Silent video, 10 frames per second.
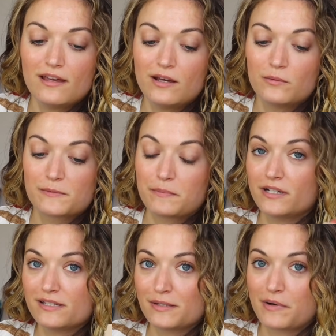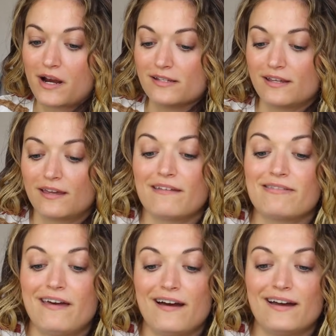it was pretty
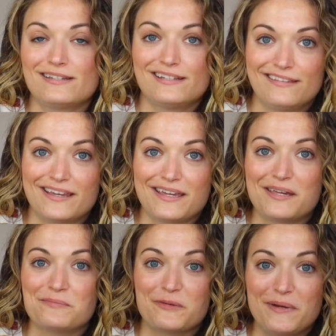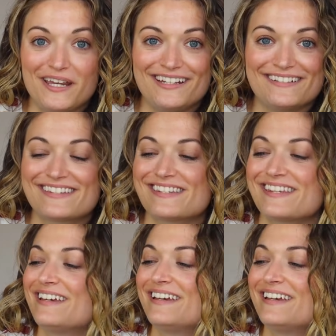surprising that they came with paints.